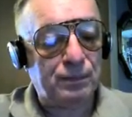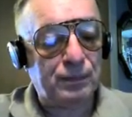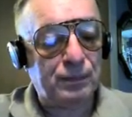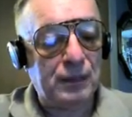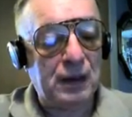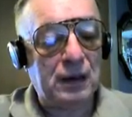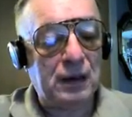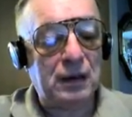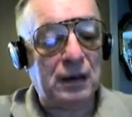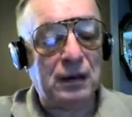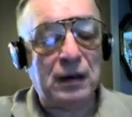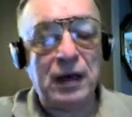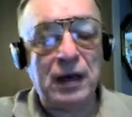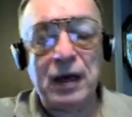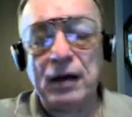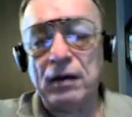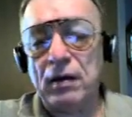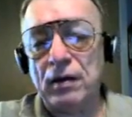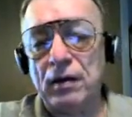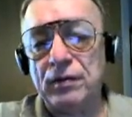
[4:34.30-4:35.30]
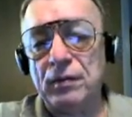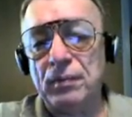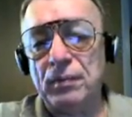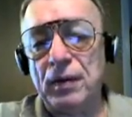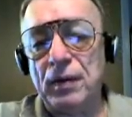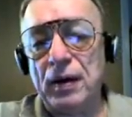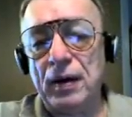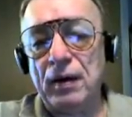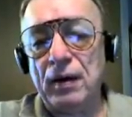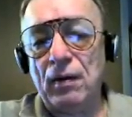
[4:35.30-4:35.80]
It can catalog them
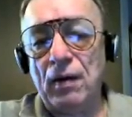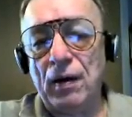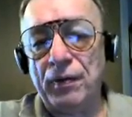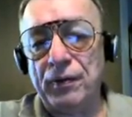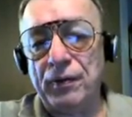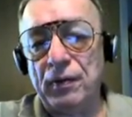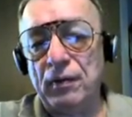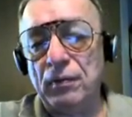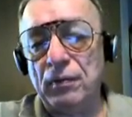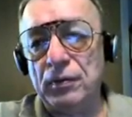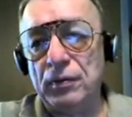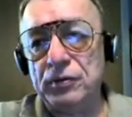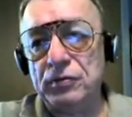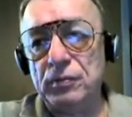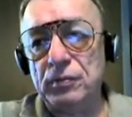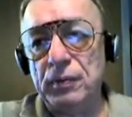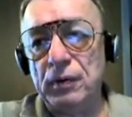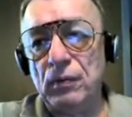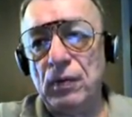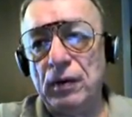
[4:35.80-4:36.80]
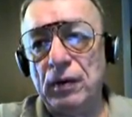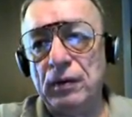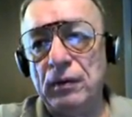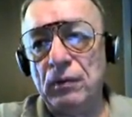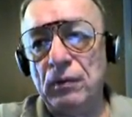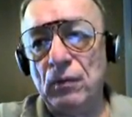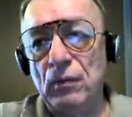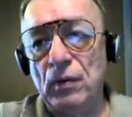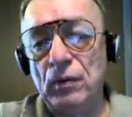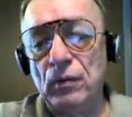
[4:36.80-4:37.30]
by author, which would be one
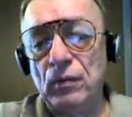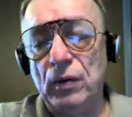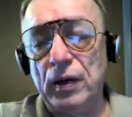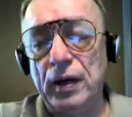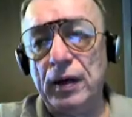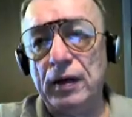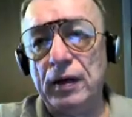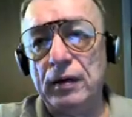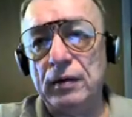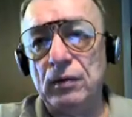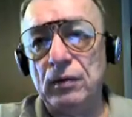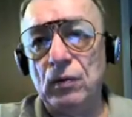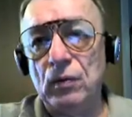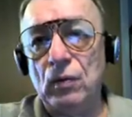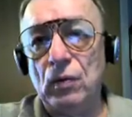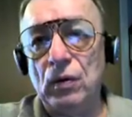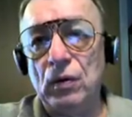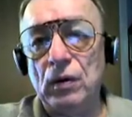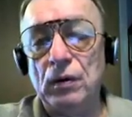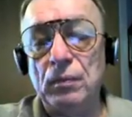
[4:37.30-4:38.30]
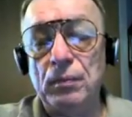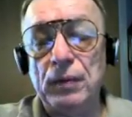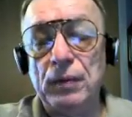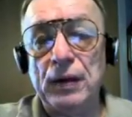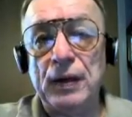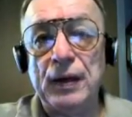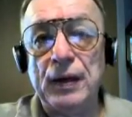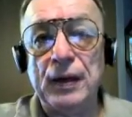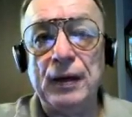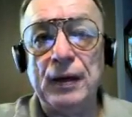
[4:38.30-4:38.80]
way, or
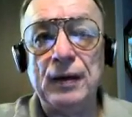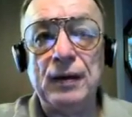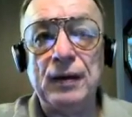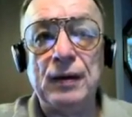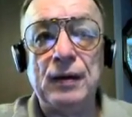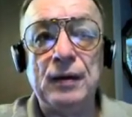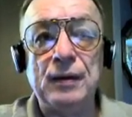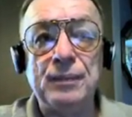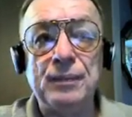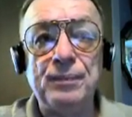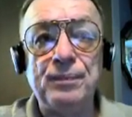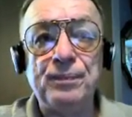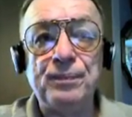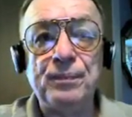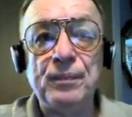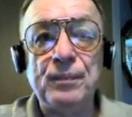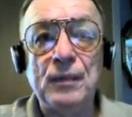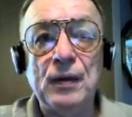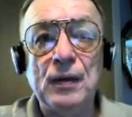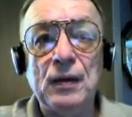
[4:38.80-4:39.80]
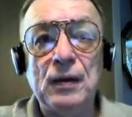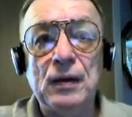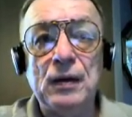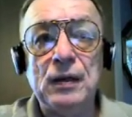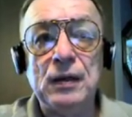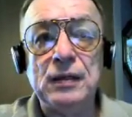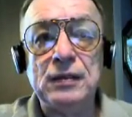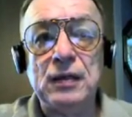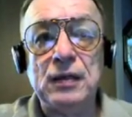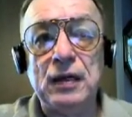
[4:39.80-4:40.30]
by
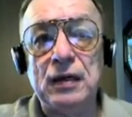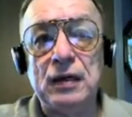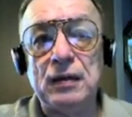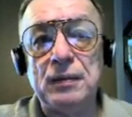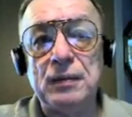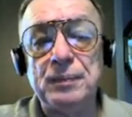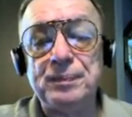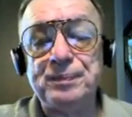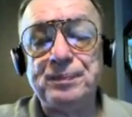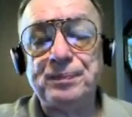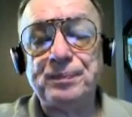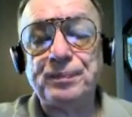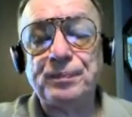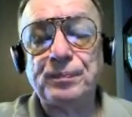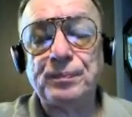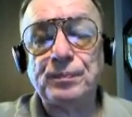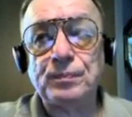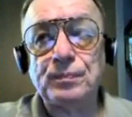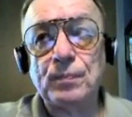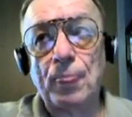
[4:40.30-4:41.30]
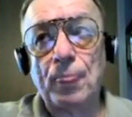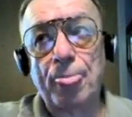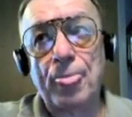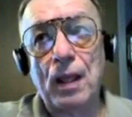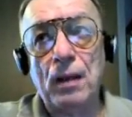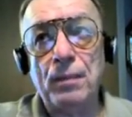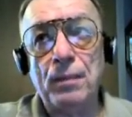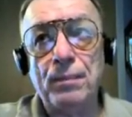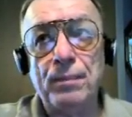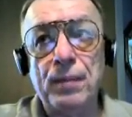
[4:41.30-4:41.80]
title,
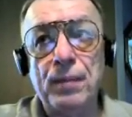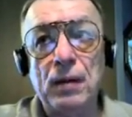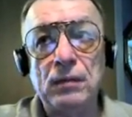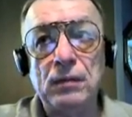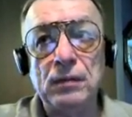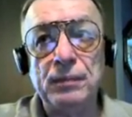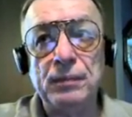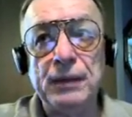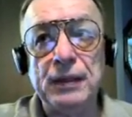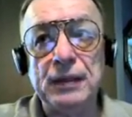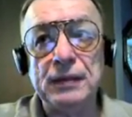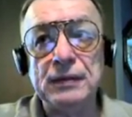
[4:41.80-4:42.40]
probably be